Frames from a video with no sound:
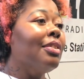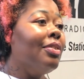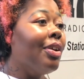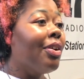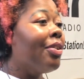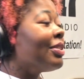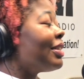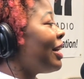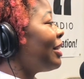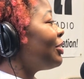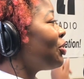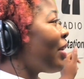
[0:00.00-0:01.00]
you know, go to
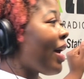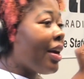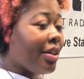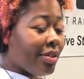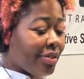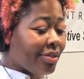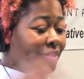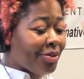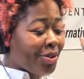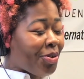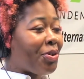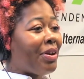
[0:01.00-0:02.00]
that track,
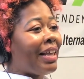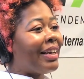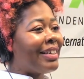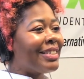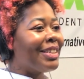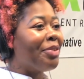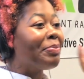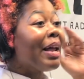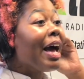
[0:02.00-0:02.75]
you know, and all that good stuff.